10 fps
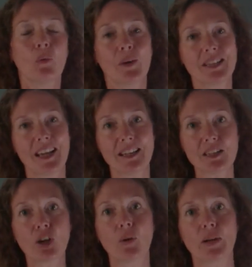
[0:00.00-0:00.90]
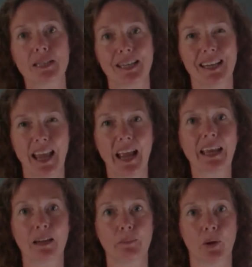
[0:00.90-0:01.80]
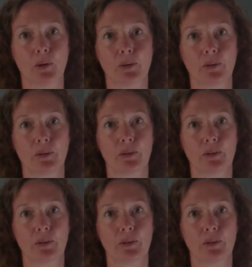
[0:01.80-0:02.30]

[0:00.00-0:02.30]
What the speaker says: we tend to go into nagging mode.